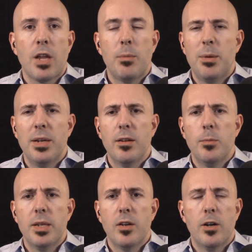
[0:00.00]
Maybe a little
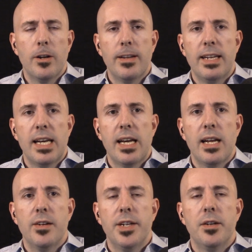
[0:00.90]
bit longer than that. I
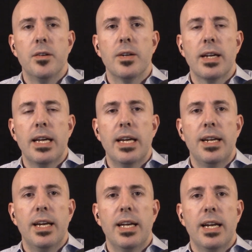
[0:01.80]
don't know.
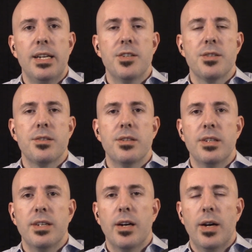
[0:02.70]
And I just,
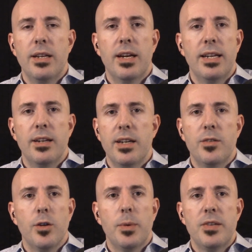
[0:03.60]
I
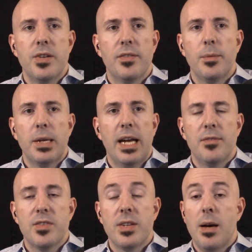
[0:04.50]
told myself I'm going to have
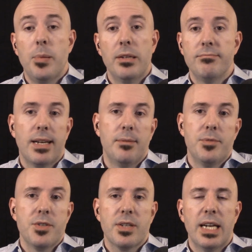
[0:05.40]
to stop it. I'm
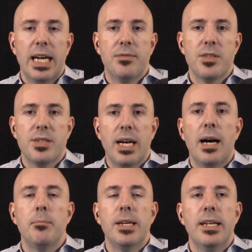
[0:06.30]
just going to have to stop.